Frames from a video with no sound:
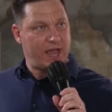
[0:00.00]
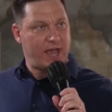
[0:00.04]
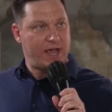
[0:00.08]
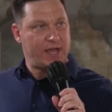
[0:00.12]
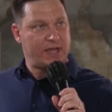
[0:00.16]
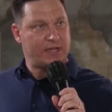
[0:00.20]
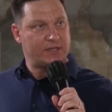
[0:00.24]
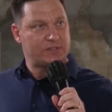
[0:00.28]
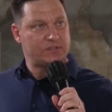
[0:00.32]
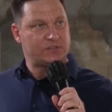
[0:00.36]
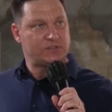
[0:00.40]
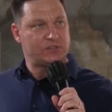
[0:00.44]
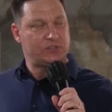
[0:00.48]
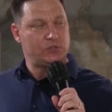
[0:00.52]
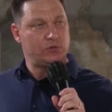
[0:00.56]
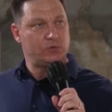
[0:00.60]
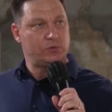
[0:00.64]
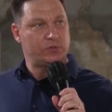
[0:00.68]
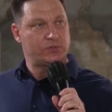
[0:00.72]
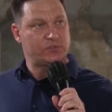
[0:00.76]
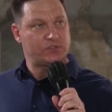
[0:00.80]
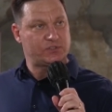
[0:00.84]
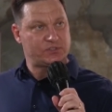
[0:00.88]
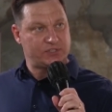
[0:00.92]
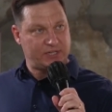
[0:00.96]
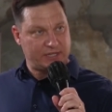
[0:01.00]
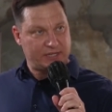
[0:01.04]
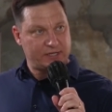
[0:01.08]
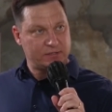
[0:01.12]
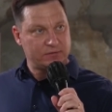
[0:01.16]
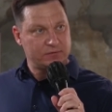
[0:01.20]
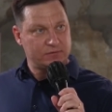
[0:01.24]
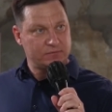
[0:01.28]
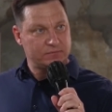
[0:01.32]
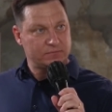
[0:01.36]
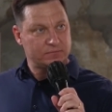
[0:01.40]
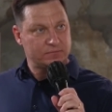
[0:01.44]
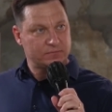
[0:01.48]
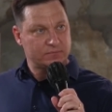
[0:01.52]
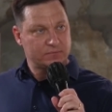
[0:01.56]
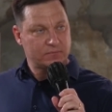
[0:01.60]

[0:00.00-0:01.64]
as your steel,